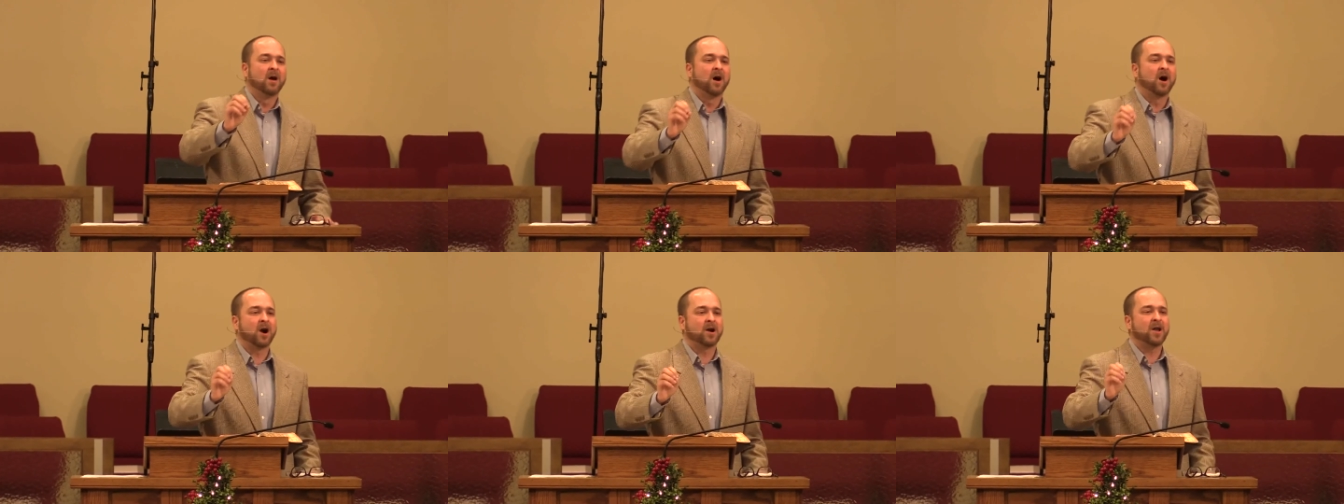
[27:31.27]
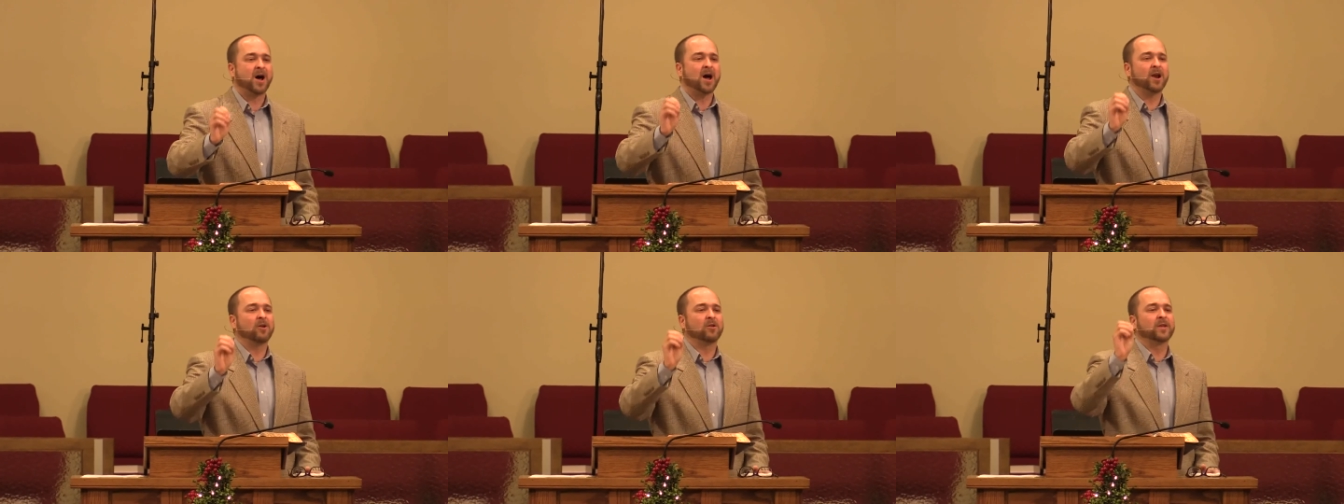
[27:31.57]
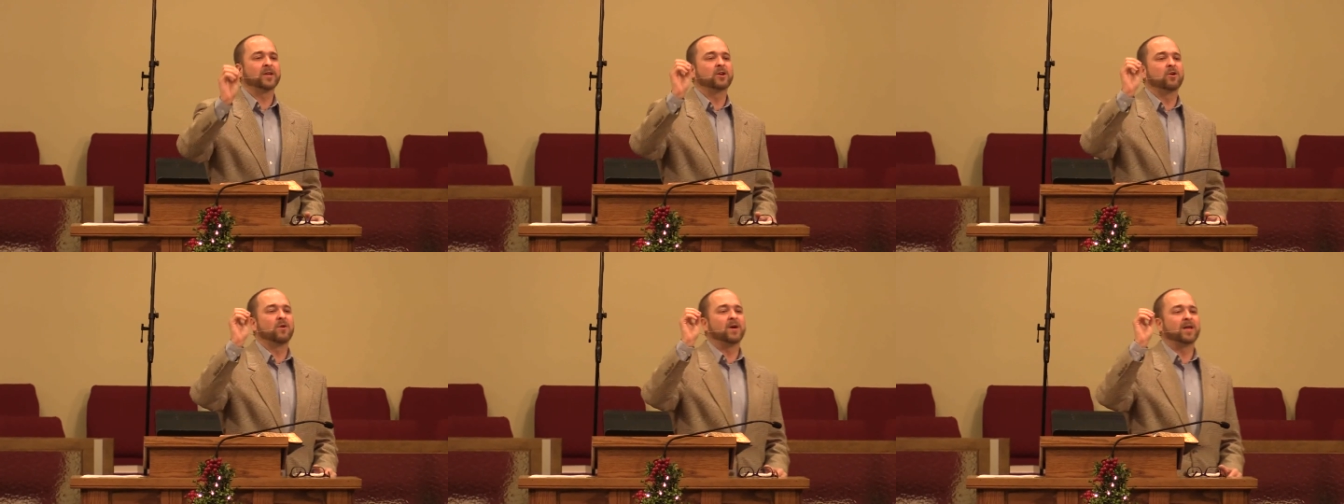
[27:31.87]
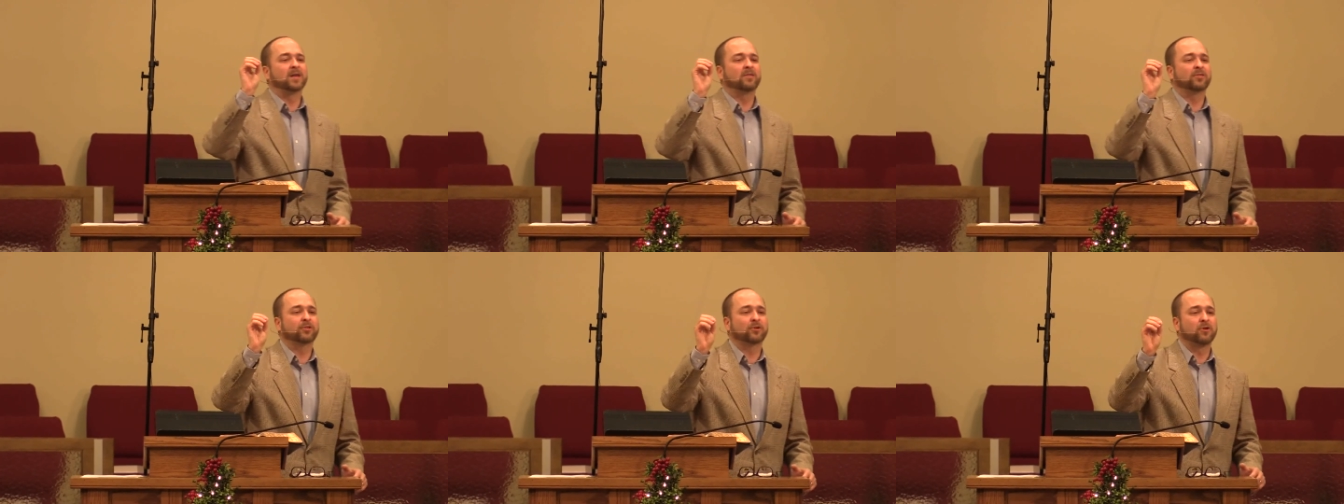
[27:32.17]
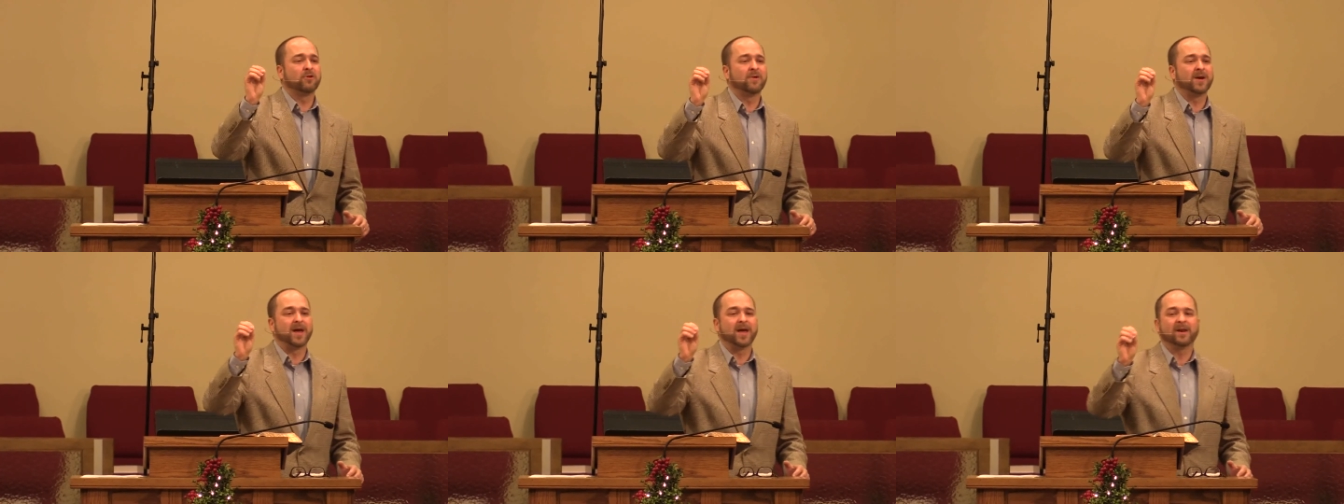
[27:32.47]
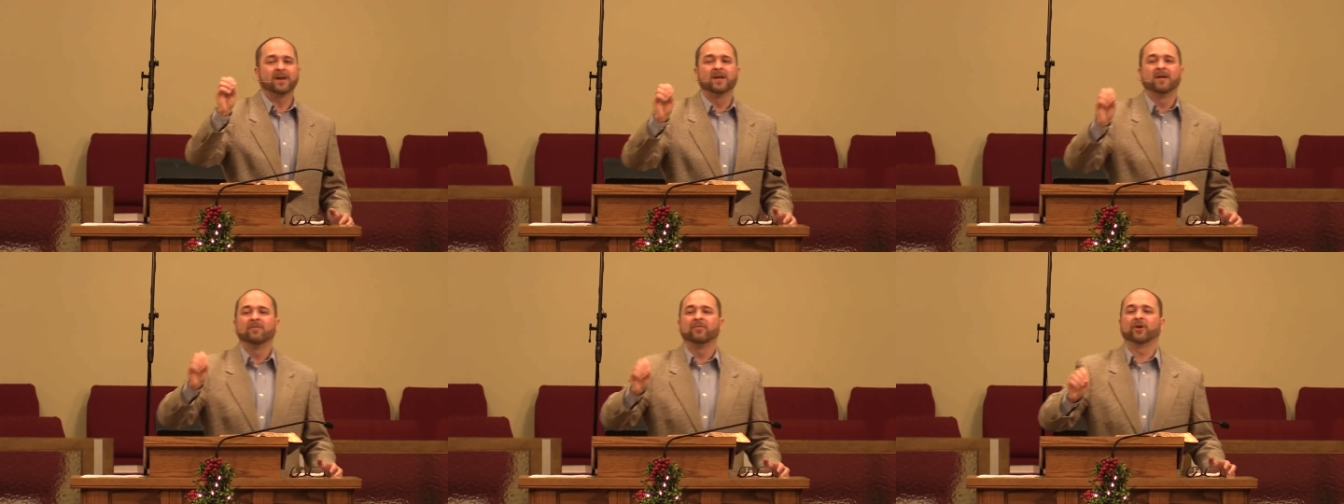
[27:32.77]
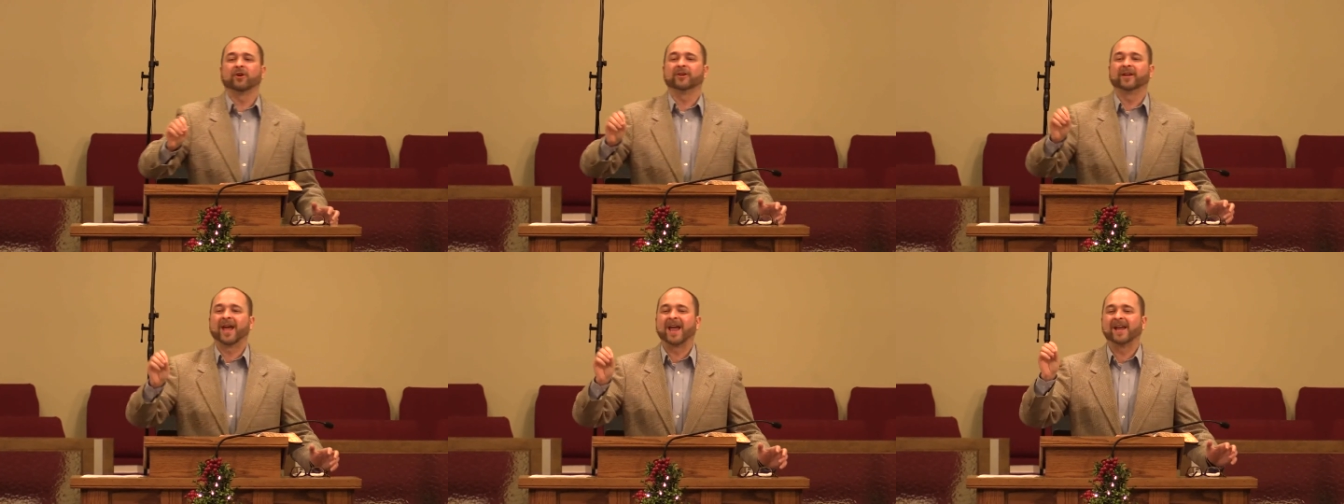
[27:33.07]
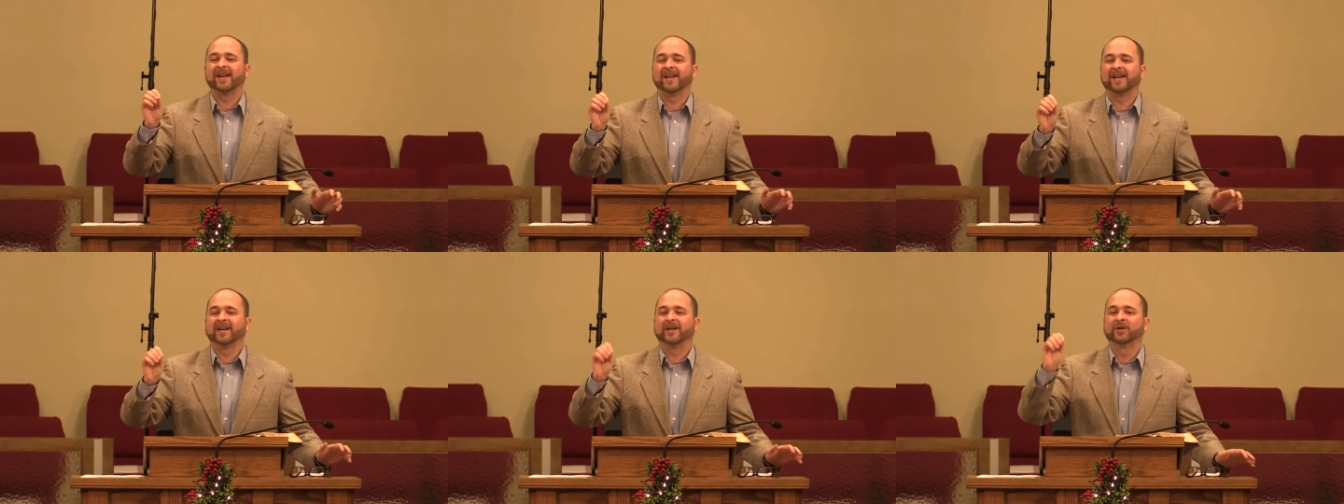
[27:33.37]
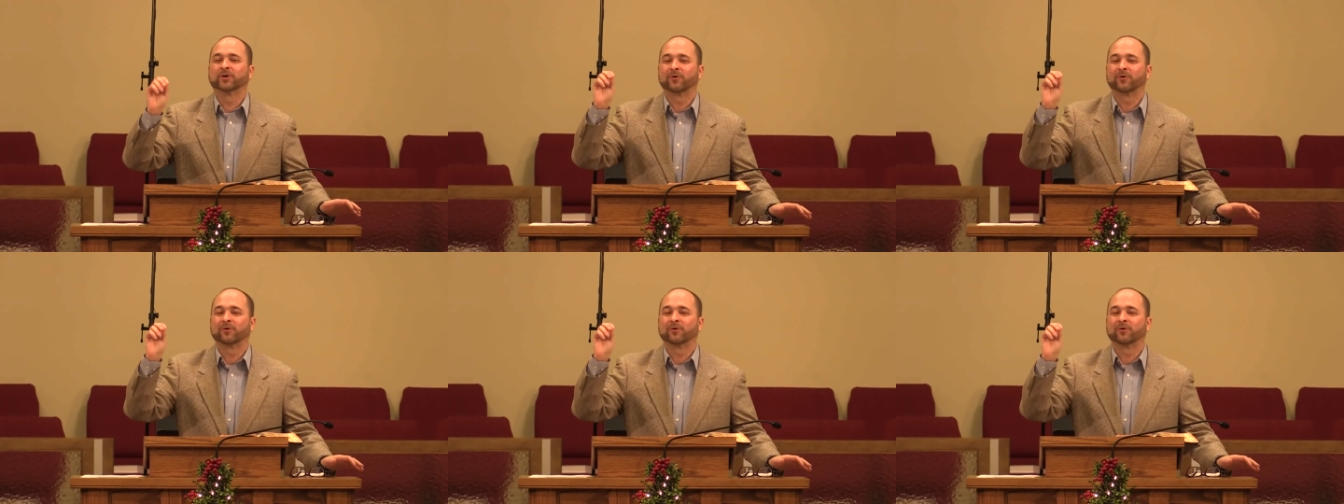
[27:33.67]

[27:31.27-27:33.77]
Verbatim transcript: are not only going through it, they're gaining